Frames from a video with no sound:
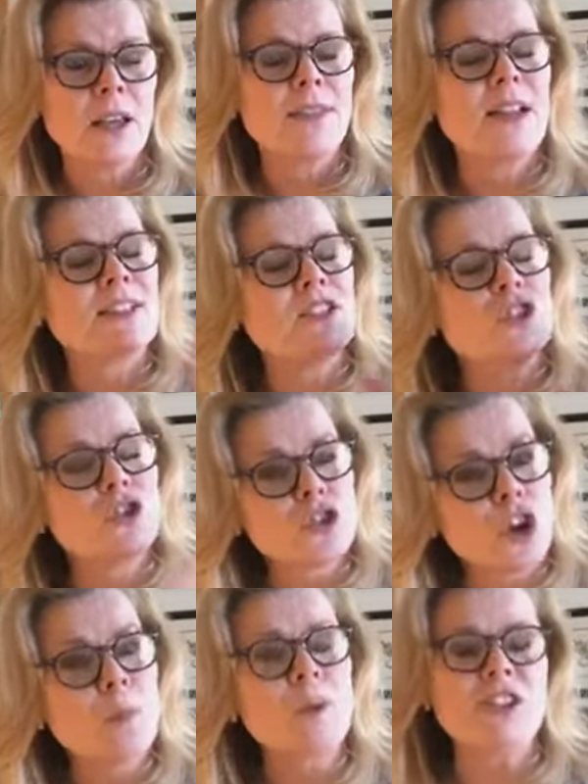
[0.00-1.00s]
that's
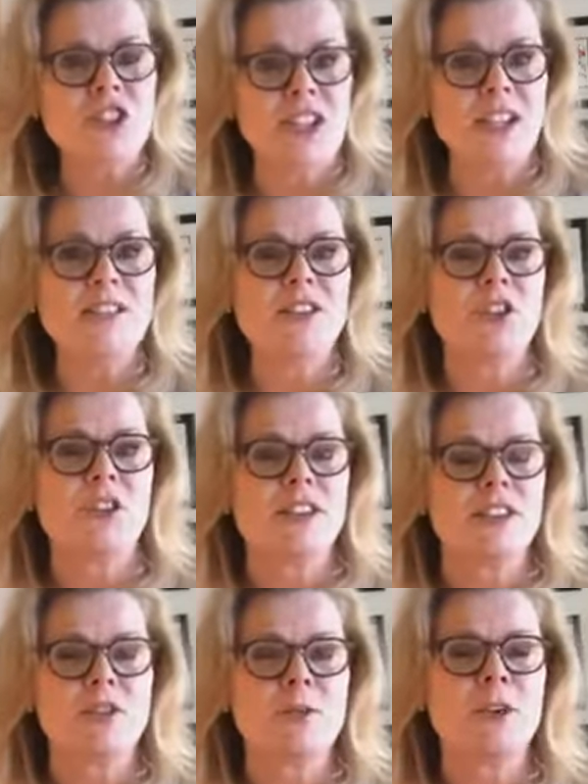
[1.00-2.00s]
so much easier
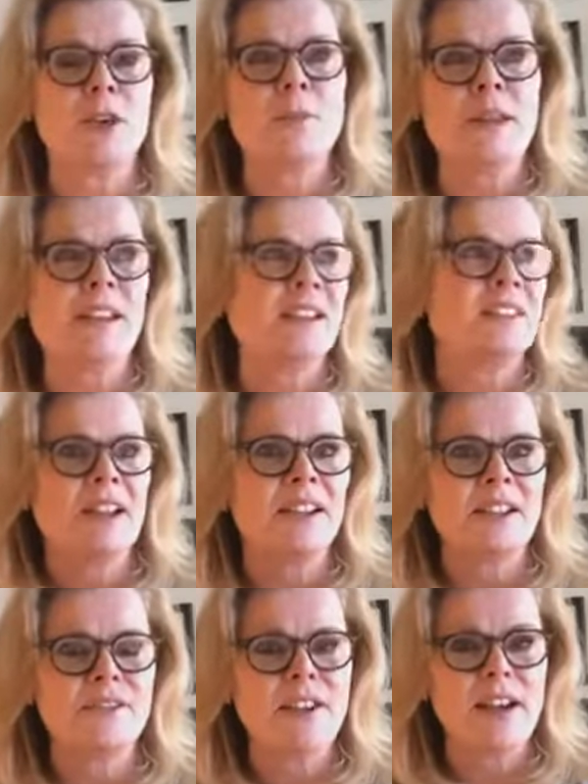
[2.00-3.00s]
than committing
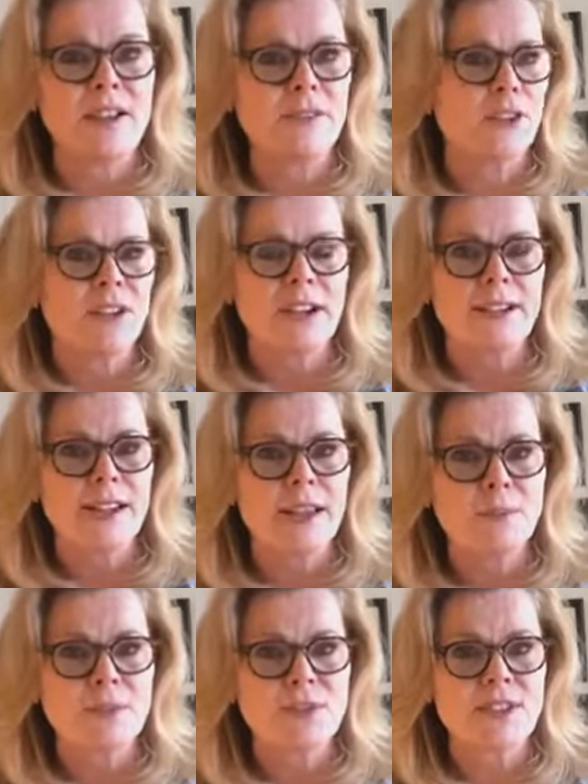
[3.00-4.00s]
95 or
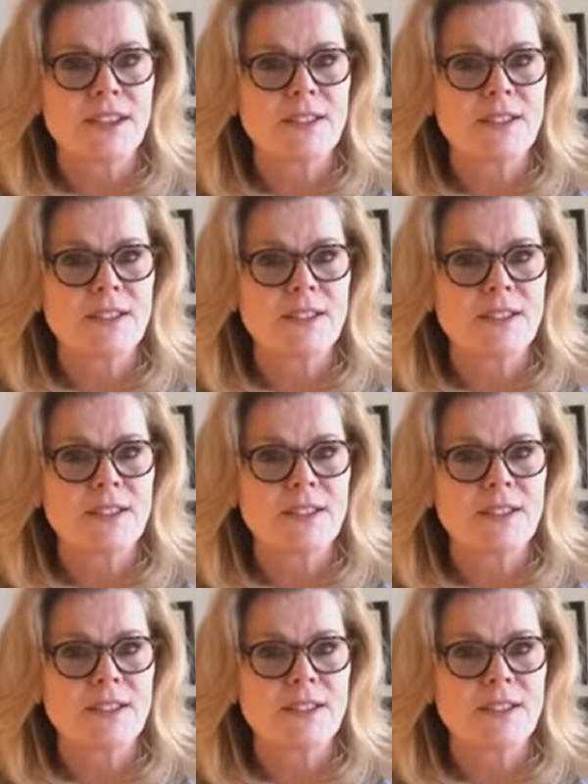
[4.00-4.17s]
98%.